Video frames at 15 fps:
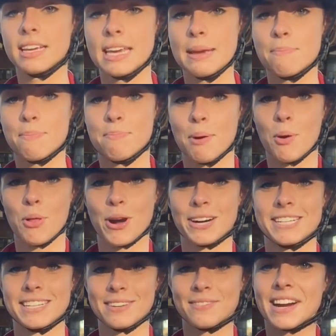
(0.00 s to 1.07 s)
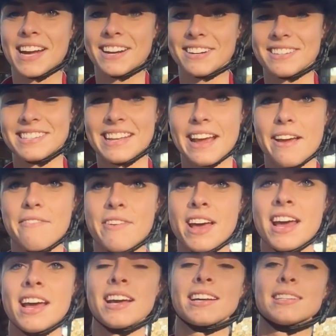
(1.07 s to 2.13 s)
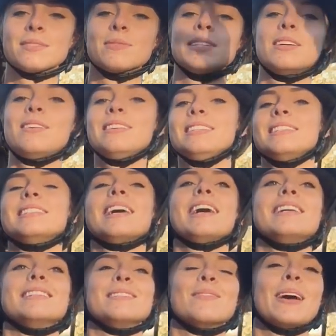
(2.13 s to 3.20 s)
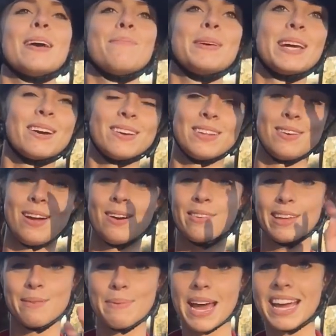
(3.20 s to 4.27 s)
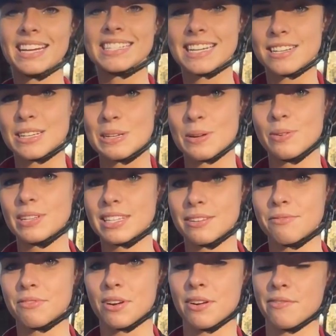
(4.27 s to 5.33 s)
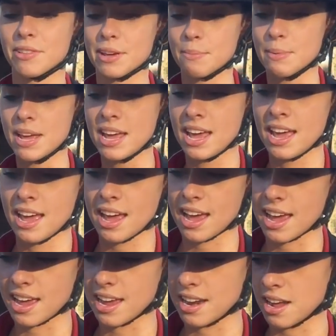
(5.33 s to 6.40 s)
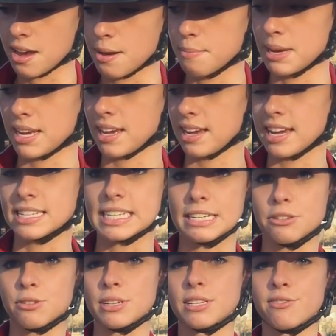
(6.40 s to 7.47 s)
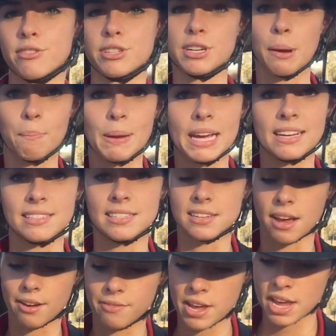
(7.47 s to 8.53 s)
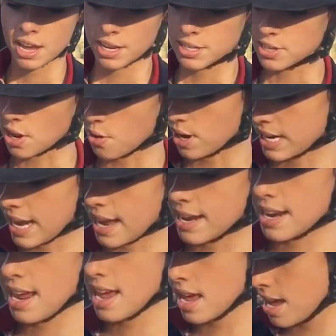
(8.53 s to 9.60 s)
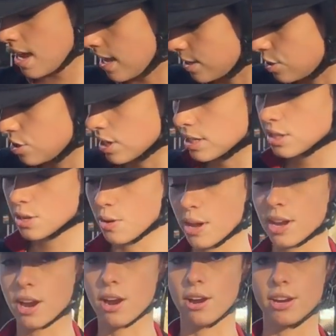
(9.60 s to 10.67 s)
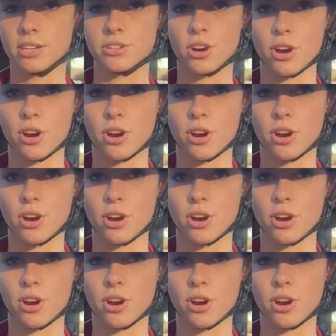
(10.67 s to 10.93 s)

keep both horse and rider safe, because when the horse's head is way up here, they're not really paying attention to what's in front of them, and it can get dangerous for jumping and stuff. So again, it's just to encourage